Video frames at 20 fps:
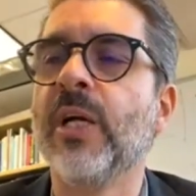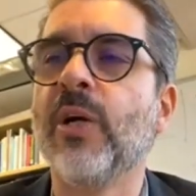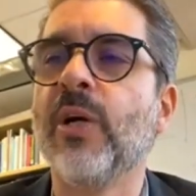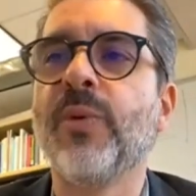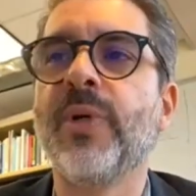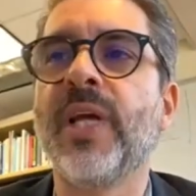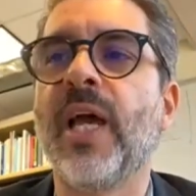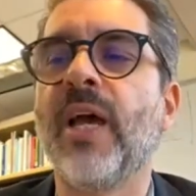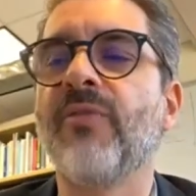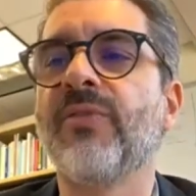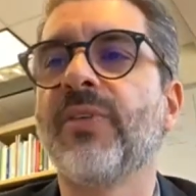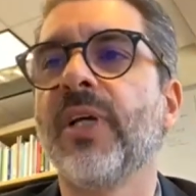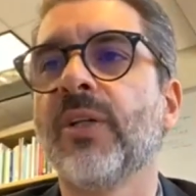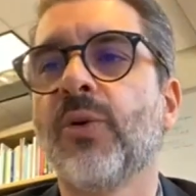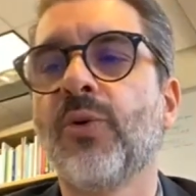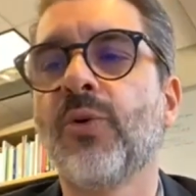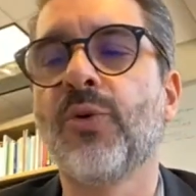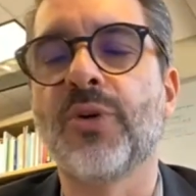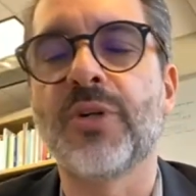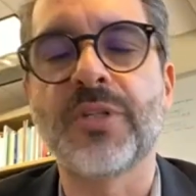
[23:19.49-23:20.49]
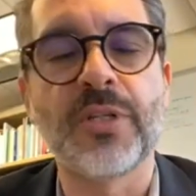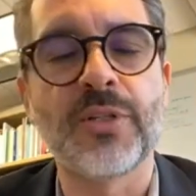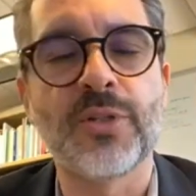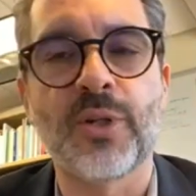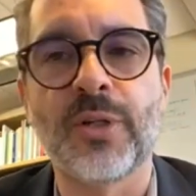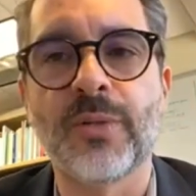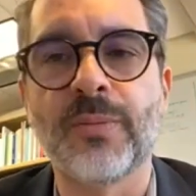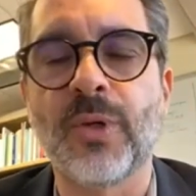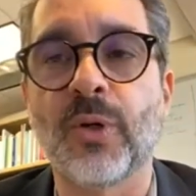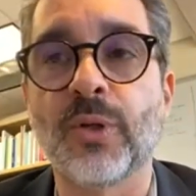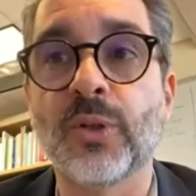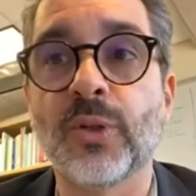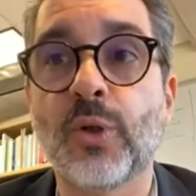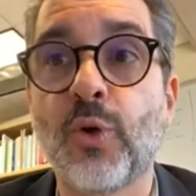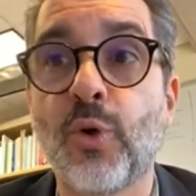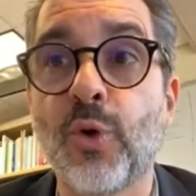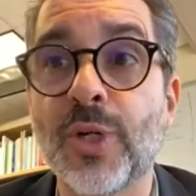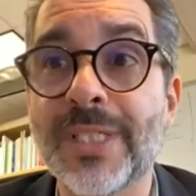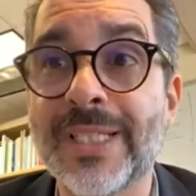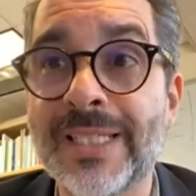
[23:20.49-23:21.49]
We have done courses on, on
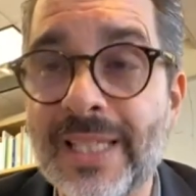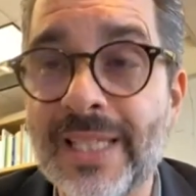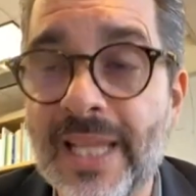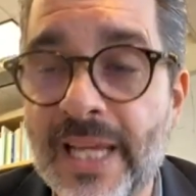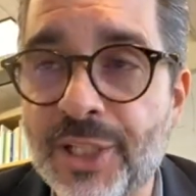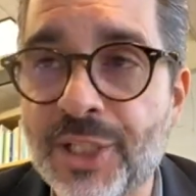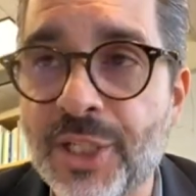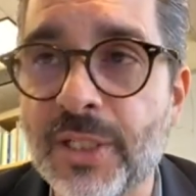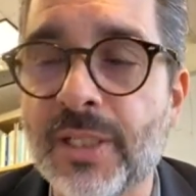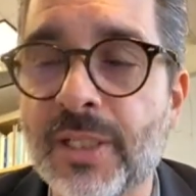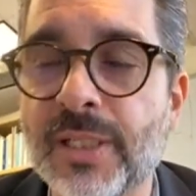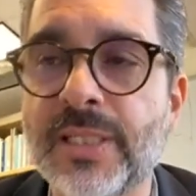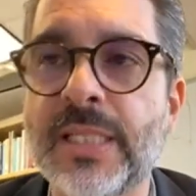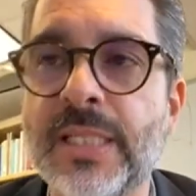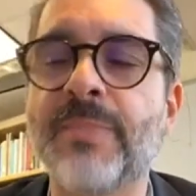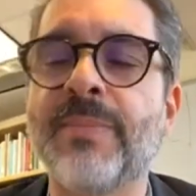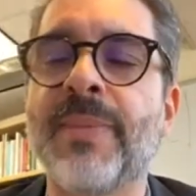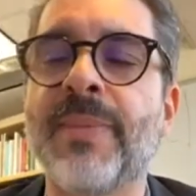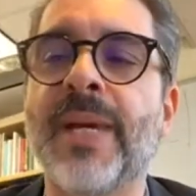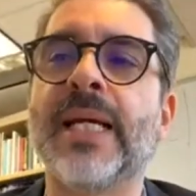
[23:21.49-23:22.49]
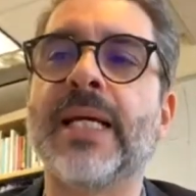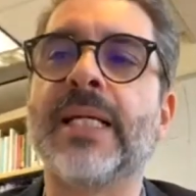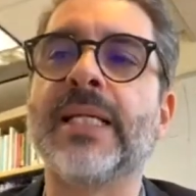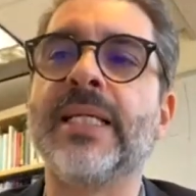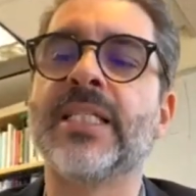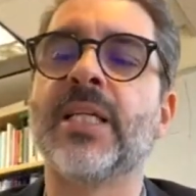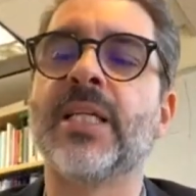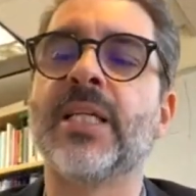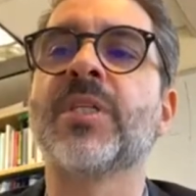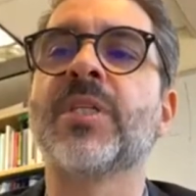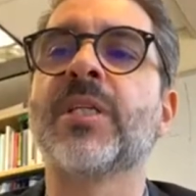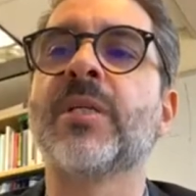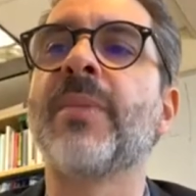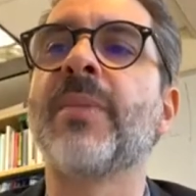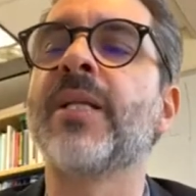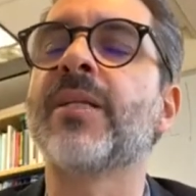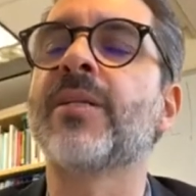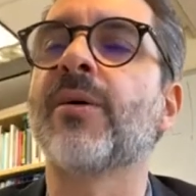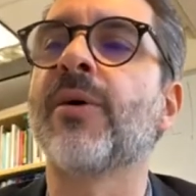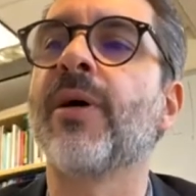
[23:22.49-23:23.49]
coordination Team mechanisms in
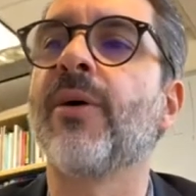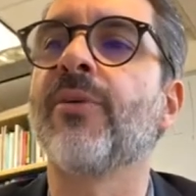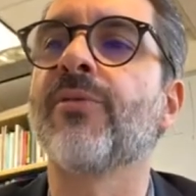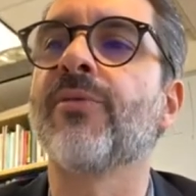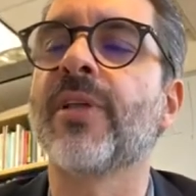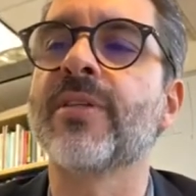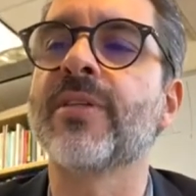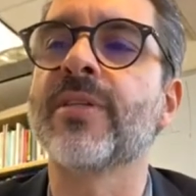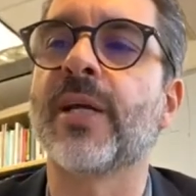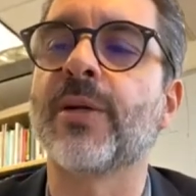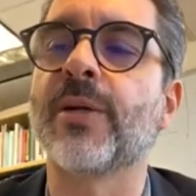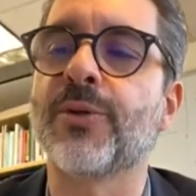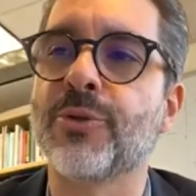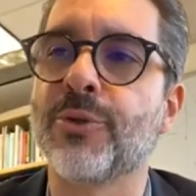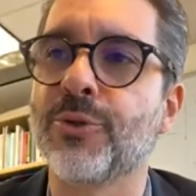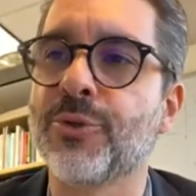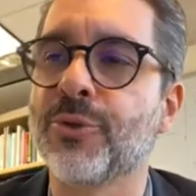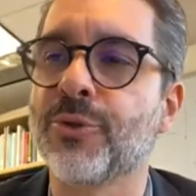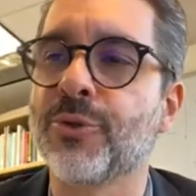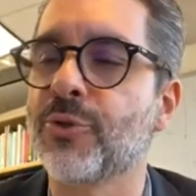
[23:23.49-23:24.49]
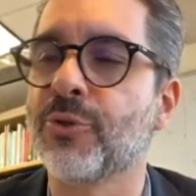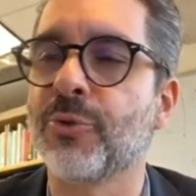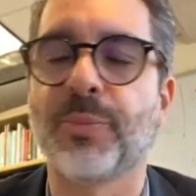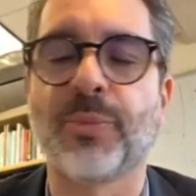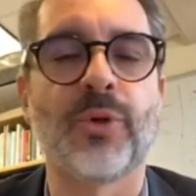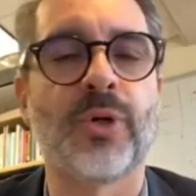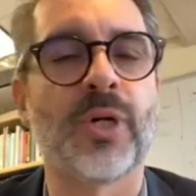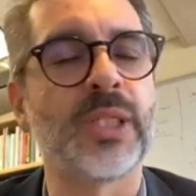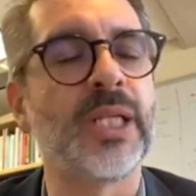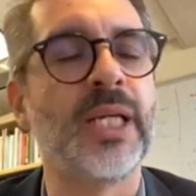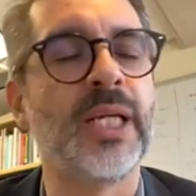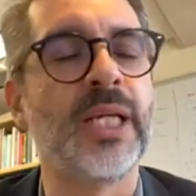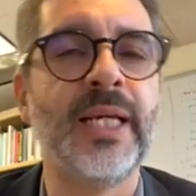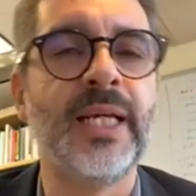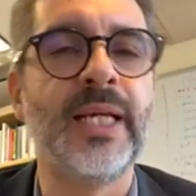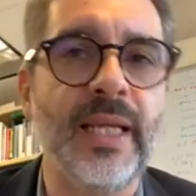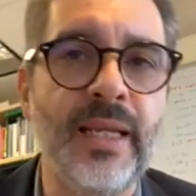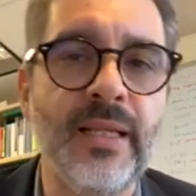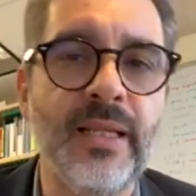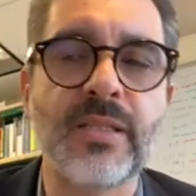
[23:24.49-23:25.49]
mental health and psychosocial support
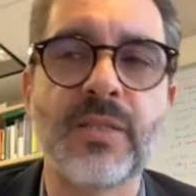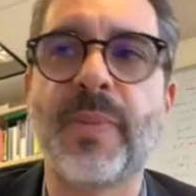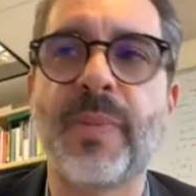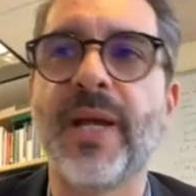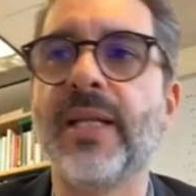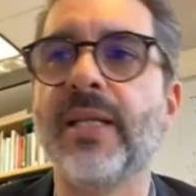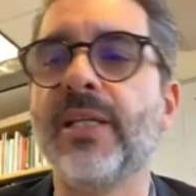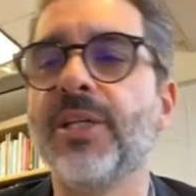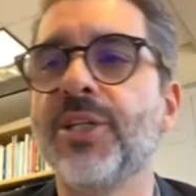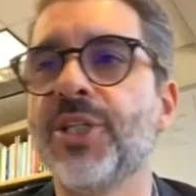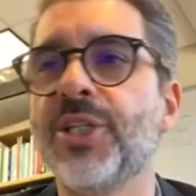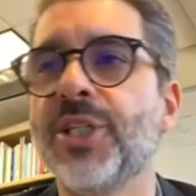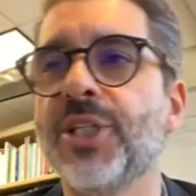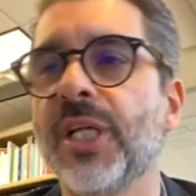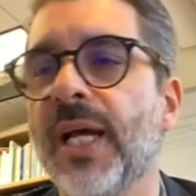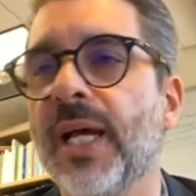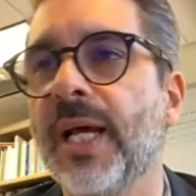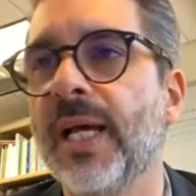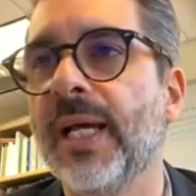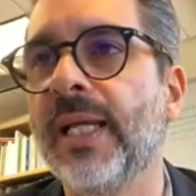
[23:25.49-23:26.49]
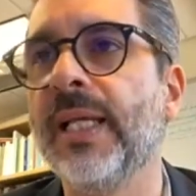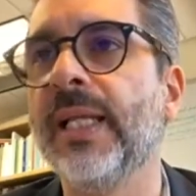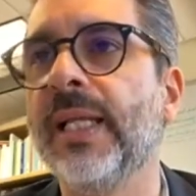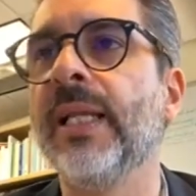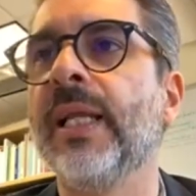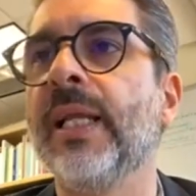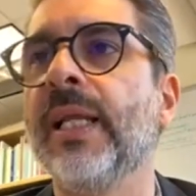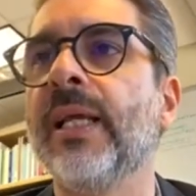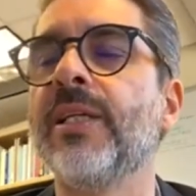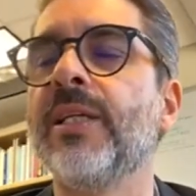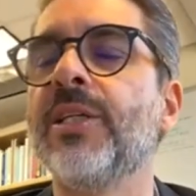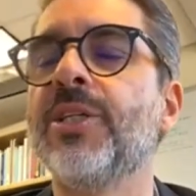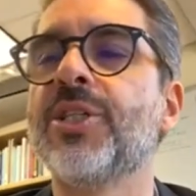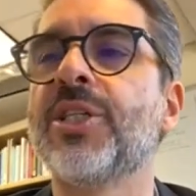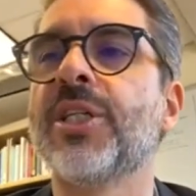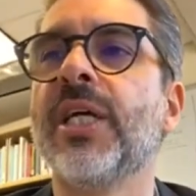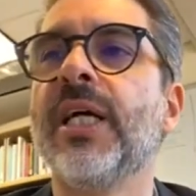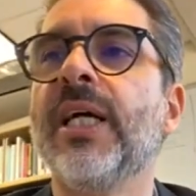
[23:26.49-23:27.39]
in Spanish, uh, in English.